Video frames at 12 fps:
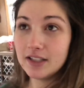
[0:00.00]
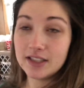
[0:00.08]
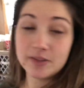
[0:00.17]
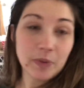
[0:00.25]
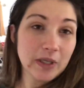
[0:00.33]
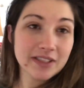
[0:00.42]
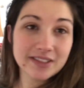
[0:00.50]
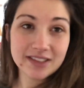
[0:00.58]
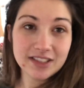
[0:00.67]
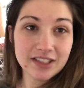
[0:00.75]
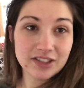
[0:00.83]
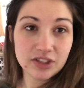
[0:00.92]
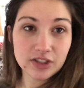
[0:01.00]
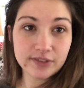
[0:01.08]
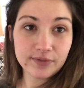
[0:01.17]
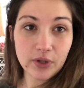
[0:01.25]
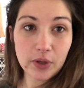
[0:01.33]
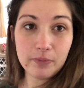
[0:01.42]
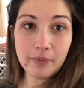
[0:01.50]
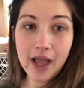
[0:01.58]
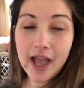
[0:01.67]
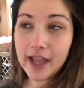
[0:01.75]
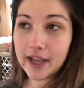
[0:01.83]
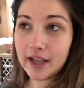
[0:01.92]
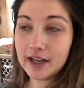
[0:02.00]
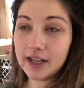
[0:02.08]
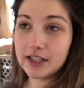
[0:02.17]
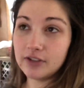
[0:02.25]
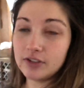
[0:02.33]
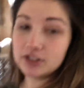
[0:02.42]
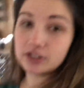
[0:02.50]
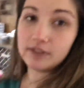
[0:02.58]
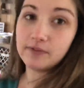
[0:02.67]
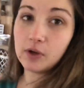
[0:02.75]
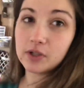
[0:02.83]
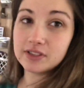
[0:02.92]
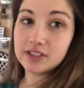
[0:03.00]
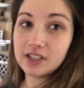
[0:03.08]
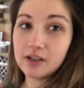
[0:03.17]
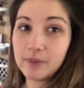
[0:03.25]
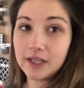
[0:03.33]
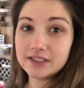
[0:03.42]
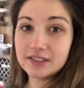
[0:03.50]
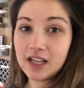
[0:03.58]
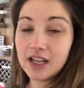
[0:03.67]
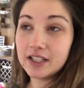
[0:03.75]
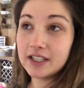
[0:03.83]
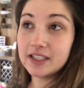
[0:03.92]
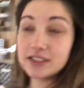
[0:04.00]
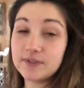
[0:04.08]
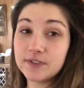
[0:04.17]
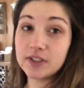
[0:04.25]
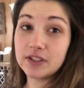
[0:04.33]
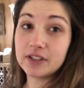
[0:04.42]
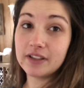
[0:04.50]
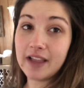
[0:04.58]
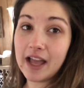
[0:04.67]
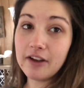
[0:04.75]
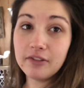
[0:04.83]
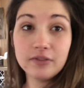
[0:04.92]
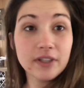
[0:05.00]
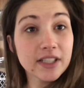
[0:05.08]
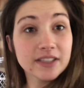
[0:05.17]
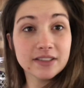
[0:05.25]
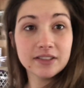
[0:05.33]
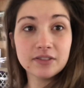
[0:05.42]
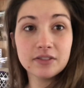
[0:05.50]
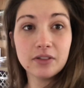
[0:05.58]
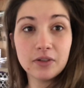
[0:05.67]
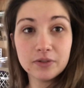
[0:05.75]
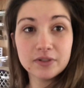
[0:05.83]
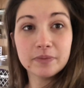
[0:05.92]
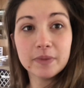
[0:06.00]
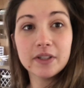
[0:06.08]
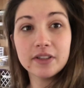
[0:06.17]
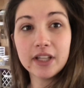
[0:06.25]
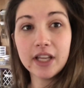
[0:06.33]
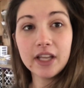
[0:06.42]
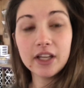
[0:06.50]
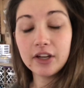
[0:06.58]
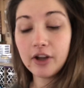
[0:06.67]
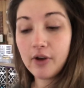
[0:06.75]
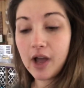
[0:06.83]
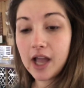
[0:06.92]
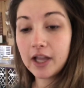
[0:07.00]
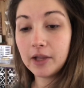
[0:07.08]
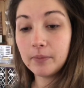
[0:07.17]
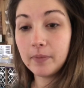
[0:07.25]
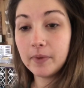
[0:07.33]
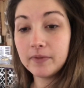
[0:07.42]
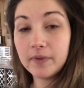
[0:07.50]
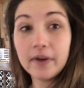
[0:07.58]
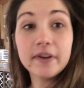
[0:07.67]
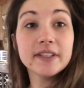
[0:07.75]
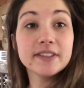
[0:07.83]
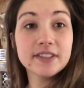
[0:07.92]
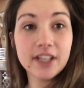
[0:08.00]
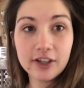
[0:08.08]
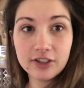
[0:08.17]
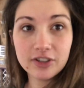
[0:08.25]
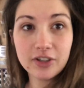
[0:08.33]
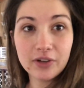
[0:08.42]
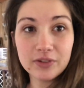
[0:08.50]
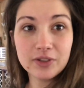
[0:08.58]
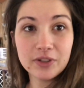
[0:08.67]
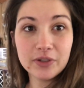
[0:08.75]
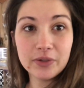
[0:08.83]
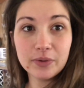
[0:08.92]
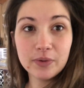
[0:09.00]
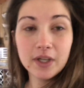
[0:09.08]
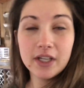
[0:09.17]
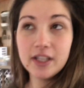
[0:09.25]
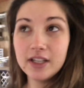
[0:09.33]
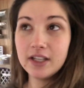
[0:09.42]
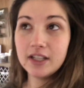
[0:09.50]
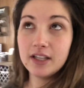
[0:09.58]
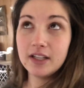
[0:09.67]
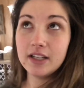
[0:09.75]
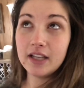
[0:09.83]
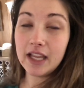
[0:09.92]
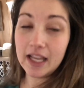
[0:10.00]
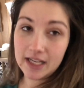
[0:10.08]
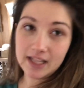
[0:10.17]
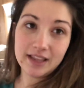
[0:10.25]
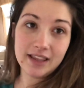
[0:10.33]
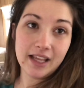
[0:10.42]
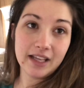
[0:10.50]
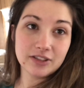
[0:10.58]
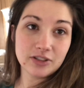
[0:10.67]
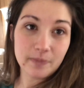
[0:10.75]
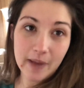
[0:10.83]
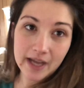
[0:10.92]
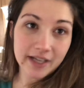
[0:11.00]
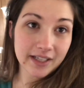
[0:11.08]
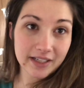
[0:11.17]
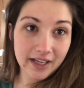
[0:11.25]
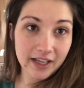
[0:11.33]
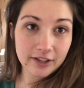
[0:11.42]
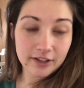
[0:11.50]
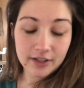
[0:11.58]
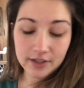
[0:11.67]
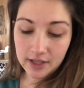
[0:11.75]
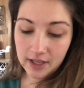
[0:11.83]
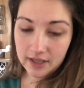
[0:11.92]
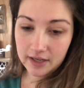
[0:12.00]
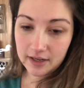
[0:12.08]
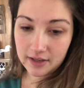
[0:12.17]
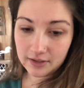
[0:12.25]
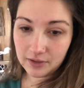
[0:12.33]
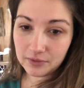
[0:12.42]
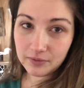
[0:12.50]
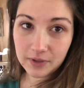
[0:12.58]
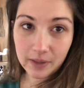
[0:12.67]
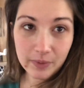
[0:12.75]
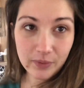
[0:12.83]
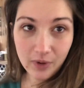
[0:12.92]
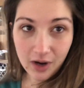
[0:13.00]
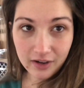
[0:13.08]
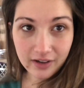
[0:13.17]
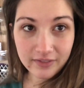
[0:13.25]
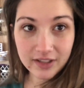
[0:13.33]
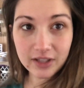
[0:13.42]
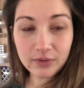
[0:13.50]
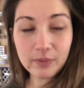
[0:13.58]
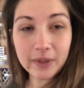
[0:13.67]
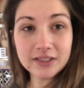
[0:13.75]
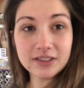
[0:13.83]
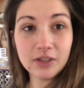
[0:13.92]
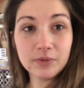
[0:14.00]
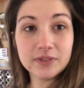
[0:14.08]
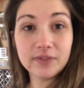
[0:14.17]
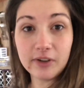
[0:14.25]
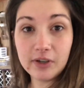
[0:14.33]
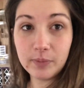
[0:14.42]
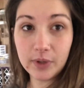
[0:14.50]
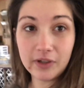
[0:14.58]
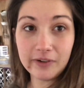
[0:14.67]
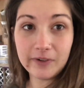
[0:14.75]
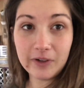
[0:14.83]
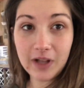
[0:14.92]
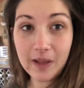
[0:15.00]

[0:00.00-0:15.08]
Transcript: this pregnancy has just flown by and I always try focusing on my son, and it's for that reason ultimately. You know, I'm very scared to go through anything traumatic again. And don't get me wrong, everything with my son was very beautiful